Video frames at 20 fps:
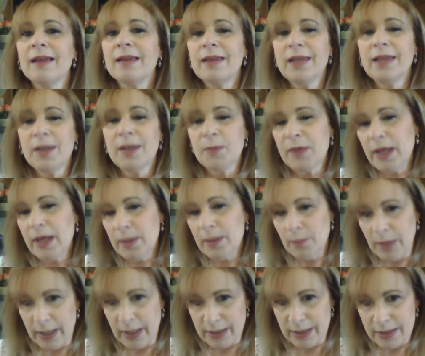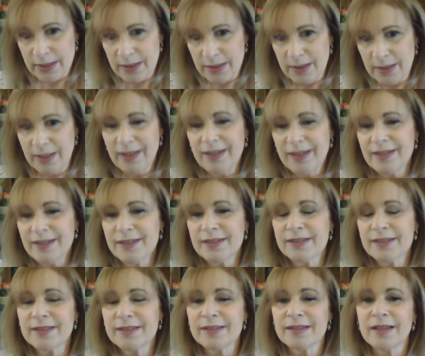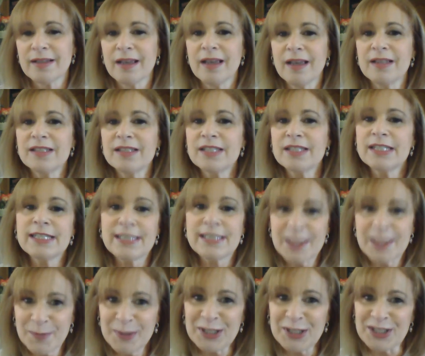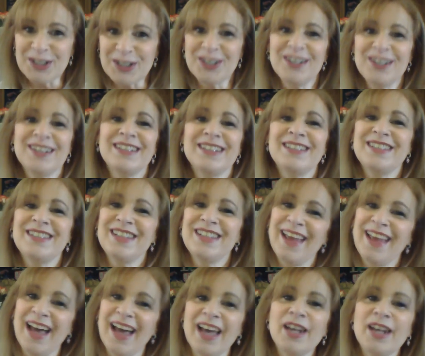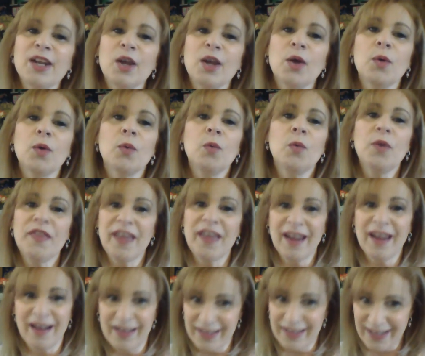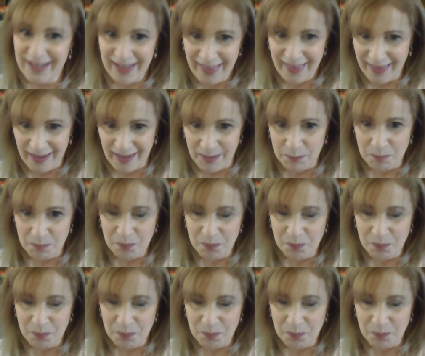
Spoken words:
Keep that in mind. It is similar to that with a holiday theme.